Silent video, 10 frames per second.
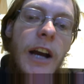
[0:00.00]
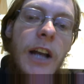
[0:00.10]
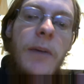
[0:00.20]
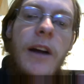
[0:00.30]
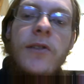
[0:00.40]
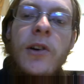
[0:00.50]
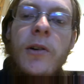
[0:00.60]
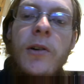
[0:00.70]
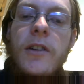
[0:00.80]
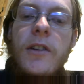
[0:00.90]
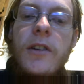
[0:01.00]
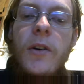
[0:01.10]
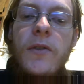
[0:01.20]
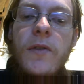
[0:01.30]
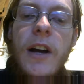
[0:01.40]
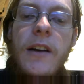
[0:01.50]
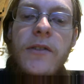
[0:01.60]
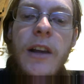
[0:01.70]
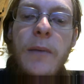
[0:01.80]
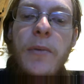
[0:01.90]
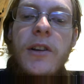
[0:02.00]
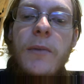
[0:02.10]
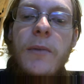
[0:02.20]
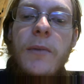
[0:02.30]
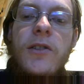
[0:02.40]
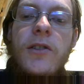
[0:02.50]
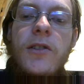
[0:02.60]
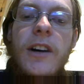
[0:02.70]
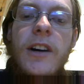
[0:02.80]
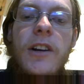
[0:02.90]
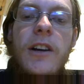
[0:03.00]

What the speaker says: And it made 2 other golden rings, and they put them on the 2 sides of